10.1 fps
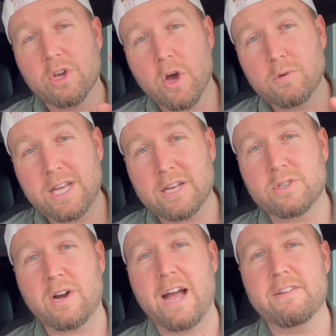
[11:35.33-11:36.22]
go
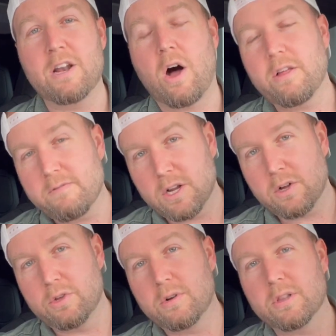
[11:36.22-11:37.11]
test drive it. I'll even
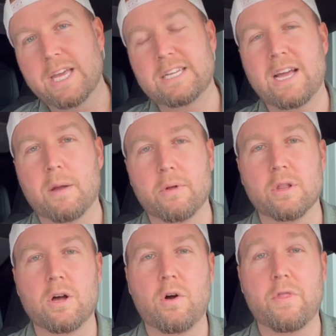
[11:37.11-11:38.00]
include a link down
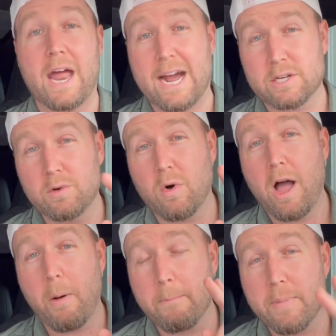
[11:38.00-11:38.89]
below that actually will
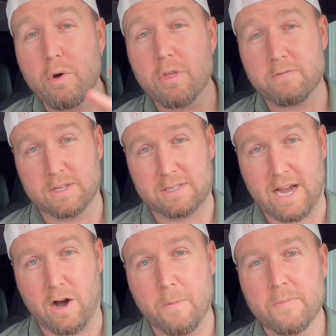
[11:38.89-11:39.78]
help both of us
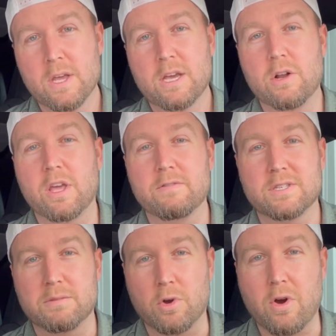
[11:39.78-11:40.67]
out. It'll give
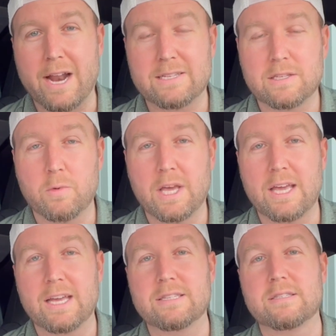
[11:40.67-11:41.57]
us some credits that we
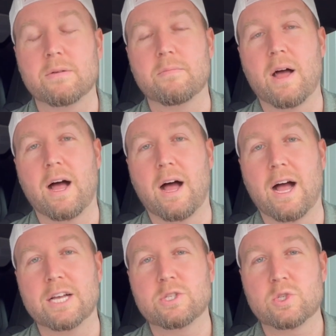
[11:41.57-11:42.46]
can get some
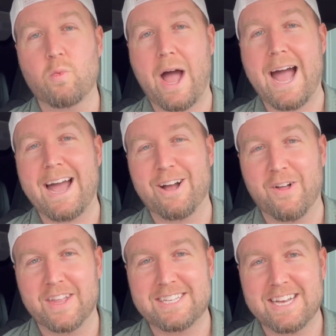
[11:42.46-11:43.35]
swag
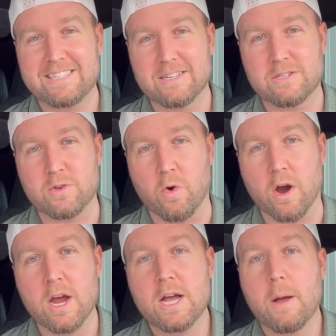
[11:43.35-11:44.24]
on the Tesla
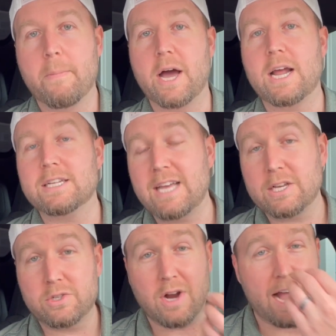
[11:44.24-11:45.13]
store. But a
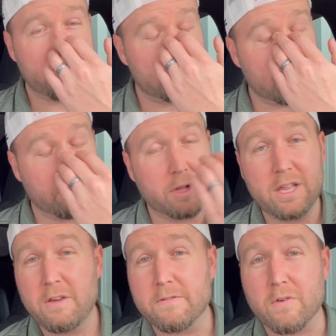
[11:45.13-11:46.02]
test drive is
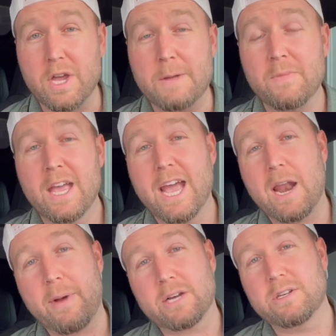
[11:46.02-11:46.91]
completely free,
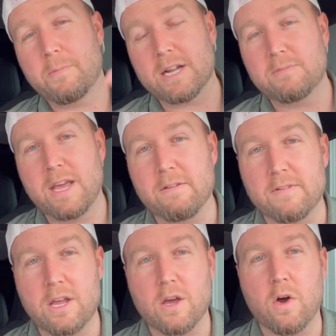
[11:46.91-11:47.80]
and I'm actually about to make a
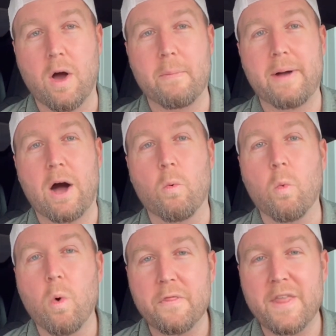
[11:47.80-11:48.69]
video about
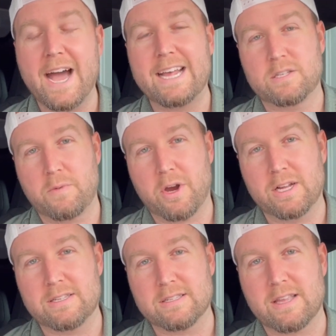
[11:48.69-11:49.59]
what that
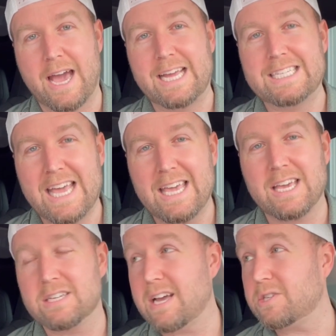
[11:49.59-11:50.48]
experience is like
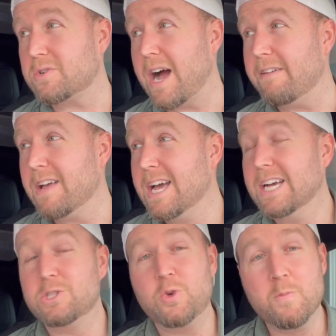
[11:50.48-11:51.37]
taking a test drive.
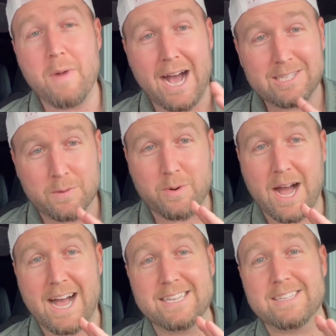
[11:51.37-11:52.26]
To my
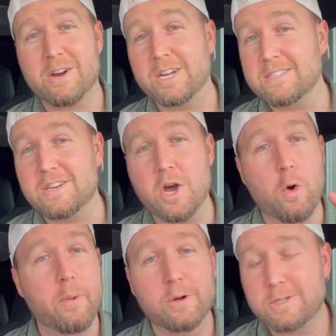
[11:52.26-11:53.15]
surprise, there is
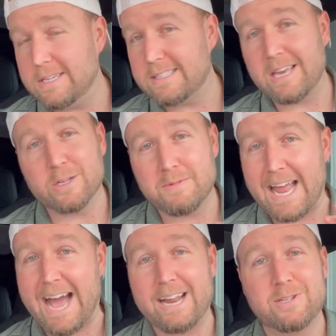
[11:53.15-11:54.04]
no pushy salesman
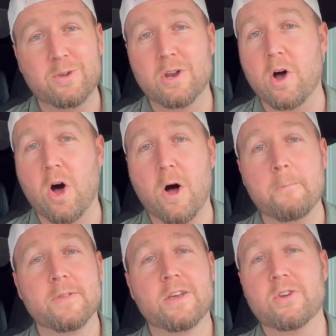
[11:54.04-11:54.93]
attitude at all.
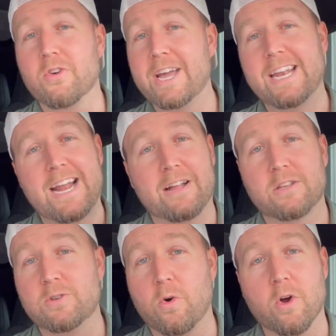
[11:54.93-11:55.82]
You're in and out
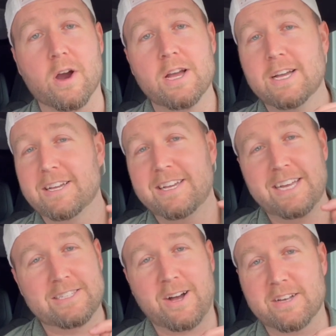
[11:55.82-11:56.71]
the door.
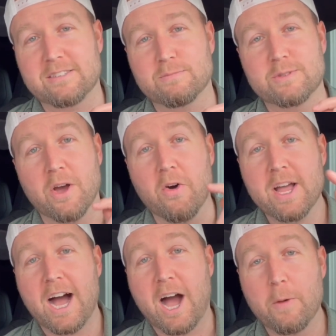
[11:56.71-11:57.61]
It's awesome. So
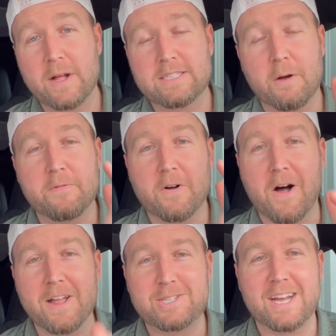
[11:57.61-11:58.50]
I hope that's helpful.
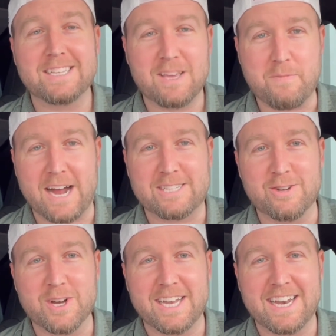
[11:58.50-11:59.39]
I'll let you guys get back
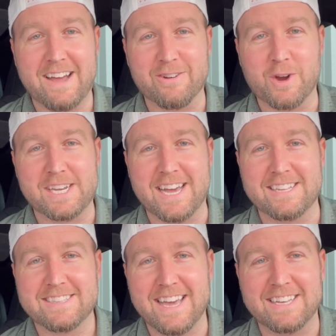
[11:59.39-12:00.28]
to it and have a great day.
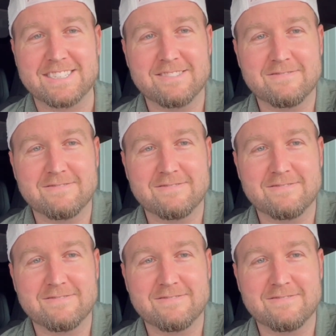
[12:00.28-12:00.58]
Thanks.